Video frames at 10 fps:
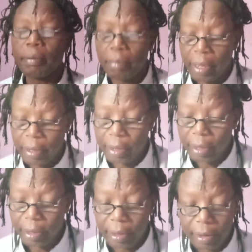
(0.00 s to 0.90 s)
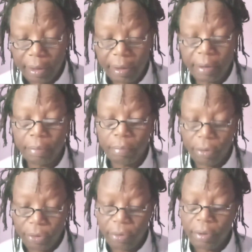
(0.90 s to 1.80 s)
by exchanging these
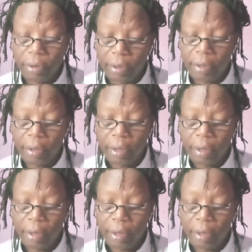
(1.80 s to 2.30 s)
bosons,